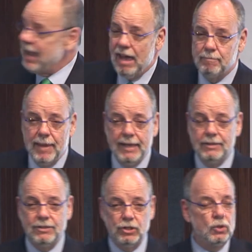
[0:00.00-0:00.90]
have
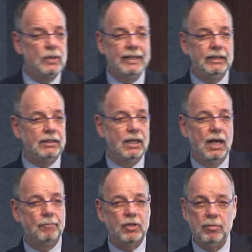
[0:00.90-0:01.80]
been doing
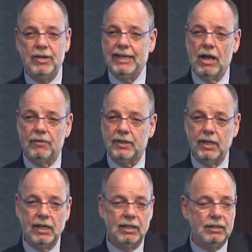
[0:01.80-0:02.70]
community health
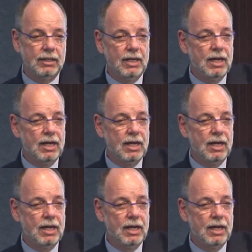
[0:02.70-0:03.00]
care